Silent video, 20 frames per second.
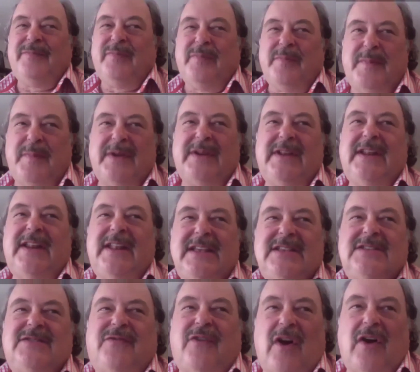but it
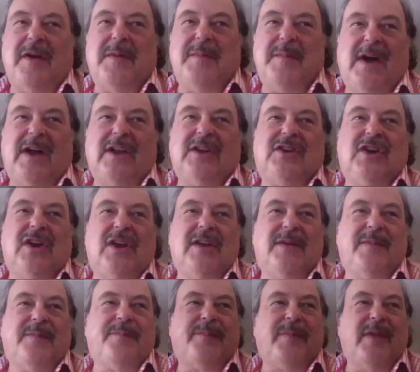is very much,
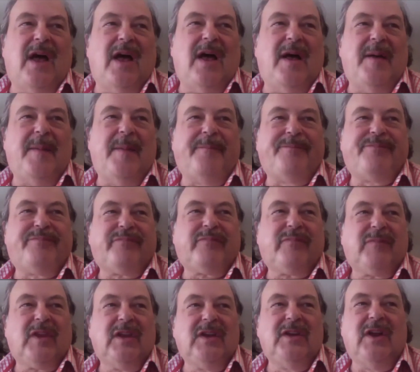um,
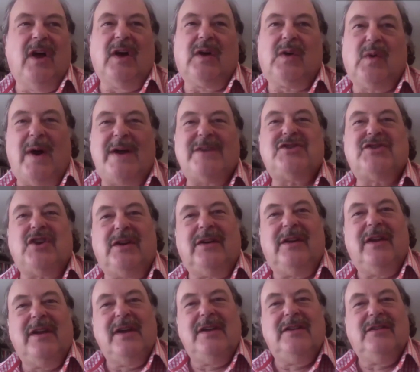you know, a question.